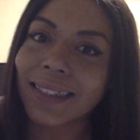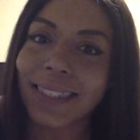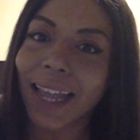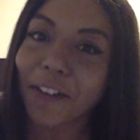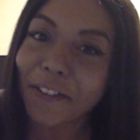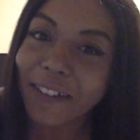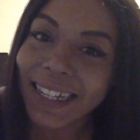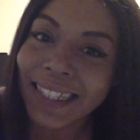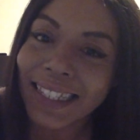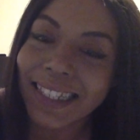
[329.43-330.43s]

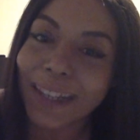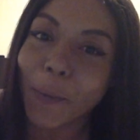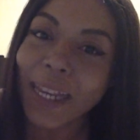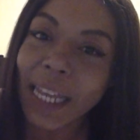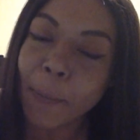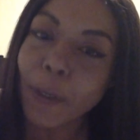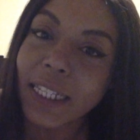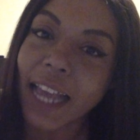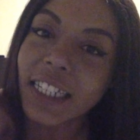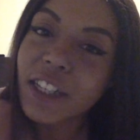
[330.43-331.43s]
Terrorists? We need
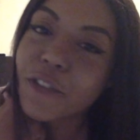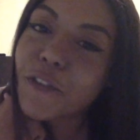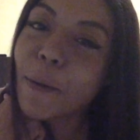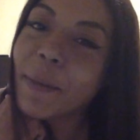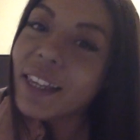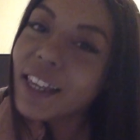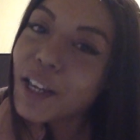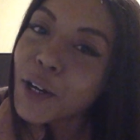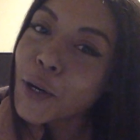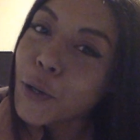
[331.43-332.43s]
protection from
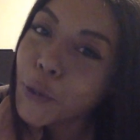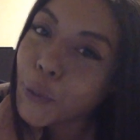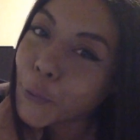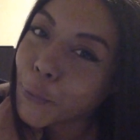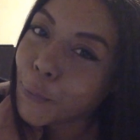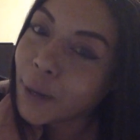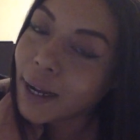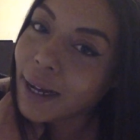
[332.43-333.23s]
you.